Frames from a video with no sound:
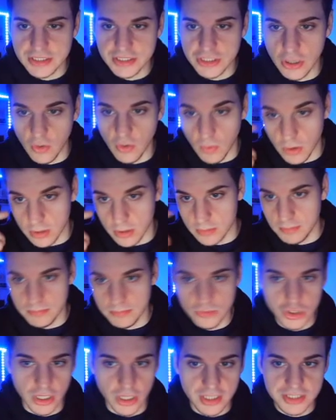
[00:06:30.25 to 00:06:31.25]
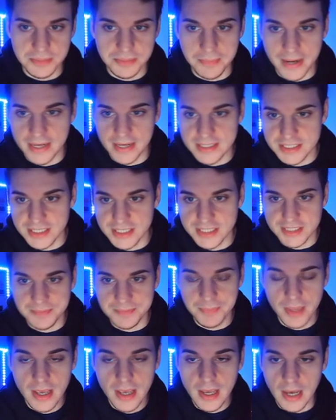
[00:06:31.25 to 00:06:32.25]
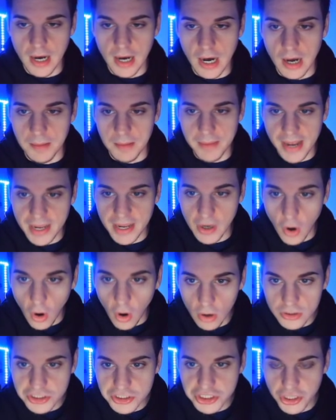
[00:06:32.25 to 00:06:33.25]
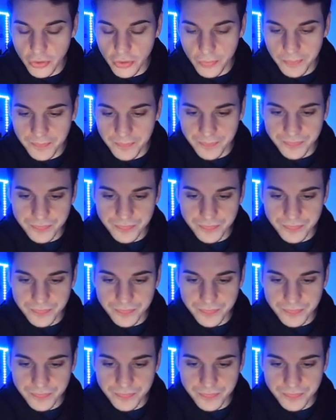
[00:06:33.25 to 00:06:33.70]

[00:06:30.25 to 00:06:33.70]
So, or Trunks my assist. Um, and also,